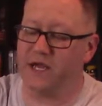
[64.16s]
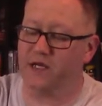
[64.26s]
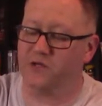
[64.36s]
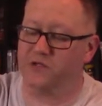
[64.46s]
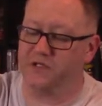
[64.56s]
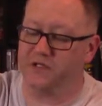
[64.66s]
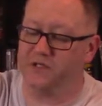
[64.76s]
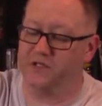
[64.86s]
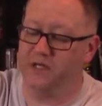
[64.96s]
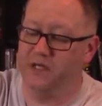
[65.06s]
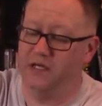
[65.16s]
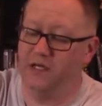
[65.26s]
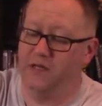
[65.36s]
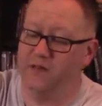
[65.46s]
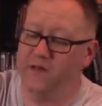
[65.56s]
actresses
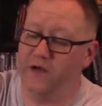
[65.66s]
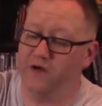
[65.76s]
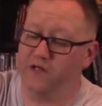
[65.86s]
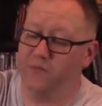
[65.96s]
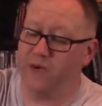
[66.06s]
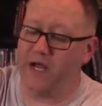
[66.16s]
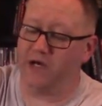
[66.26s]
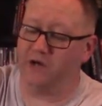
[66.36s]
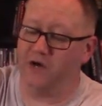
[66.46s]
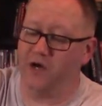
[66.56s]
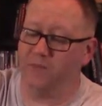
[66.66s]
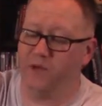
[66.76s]
there to back her up.